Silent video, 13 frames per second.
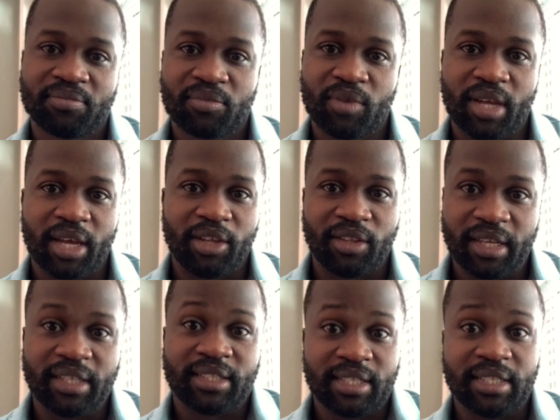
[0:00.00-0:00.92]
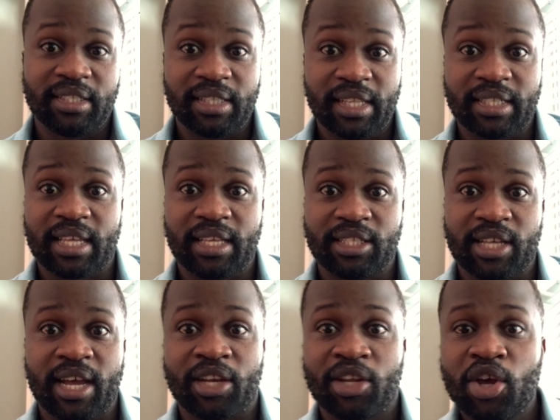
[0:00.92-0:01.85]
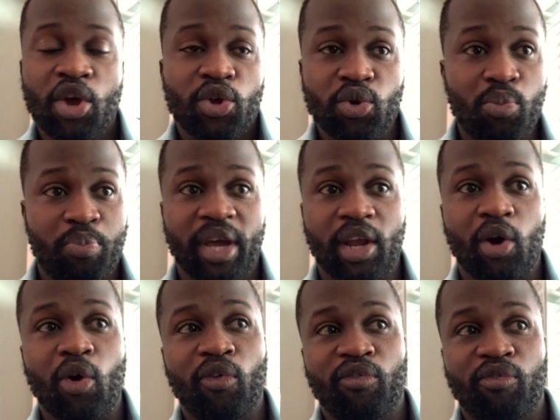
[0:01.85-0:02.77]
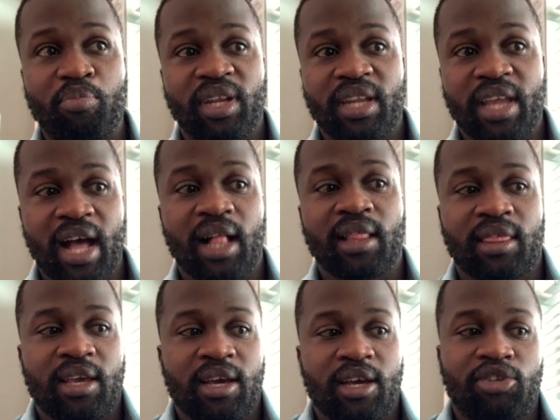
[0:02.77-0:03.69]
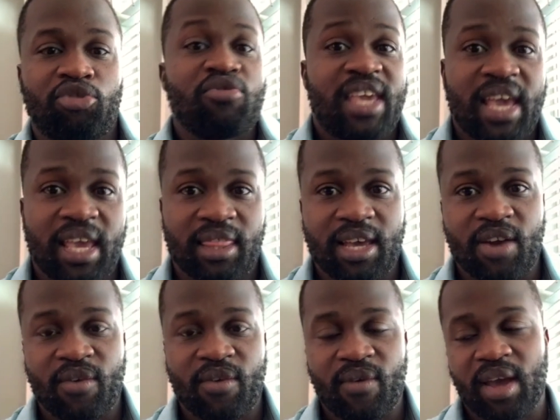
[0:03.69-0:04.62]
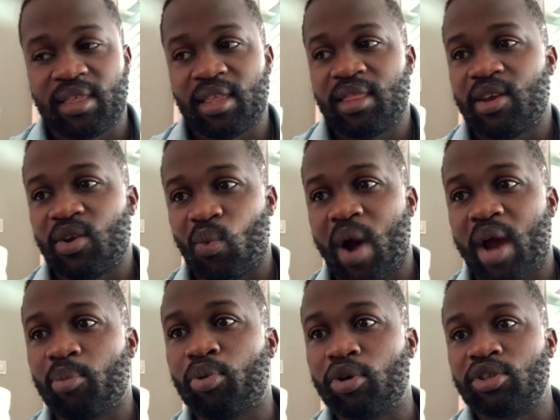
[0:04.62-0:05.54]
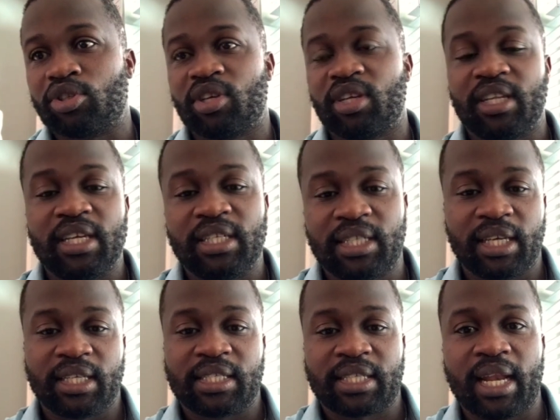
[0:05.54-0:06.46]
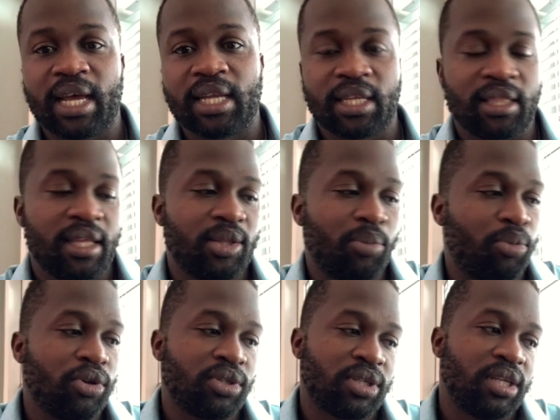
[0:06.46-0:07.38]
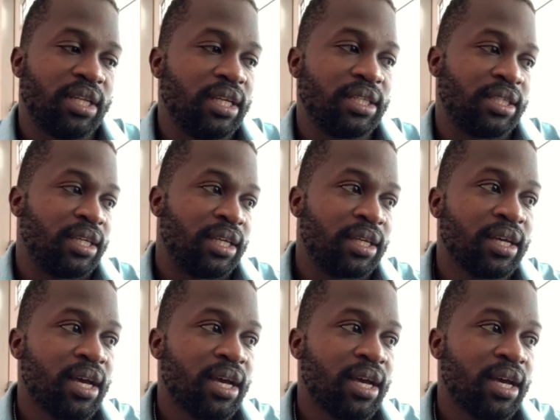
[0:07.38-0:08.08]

And is in the sense that you're better off being healthier together rather than one person eating a salad and then the person eating,